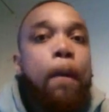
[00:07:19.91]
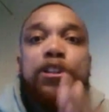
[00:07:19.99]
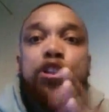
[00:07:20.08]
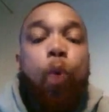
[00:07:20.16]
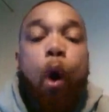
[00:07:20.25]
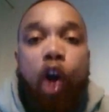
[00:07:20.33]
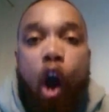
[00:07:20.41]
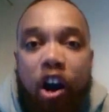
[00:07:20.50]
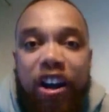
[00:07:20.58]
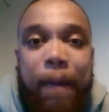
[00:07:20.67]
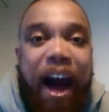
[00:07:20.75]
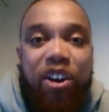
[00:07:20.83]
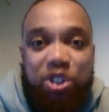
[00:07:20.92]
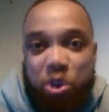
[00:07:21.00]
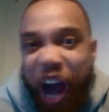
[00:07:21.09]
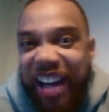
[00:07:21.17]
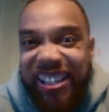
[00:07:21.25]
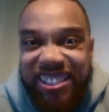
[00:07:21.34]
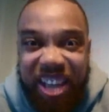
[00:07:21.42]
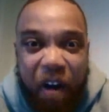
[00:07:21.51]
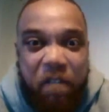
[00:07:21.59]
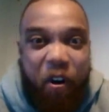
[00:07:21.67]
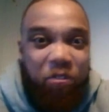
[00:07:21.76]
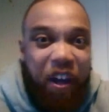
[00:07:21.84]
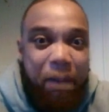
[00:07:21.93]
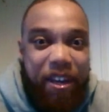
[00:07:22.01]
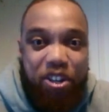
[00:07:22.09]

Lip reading: but you won't call him out because you got his cell phone number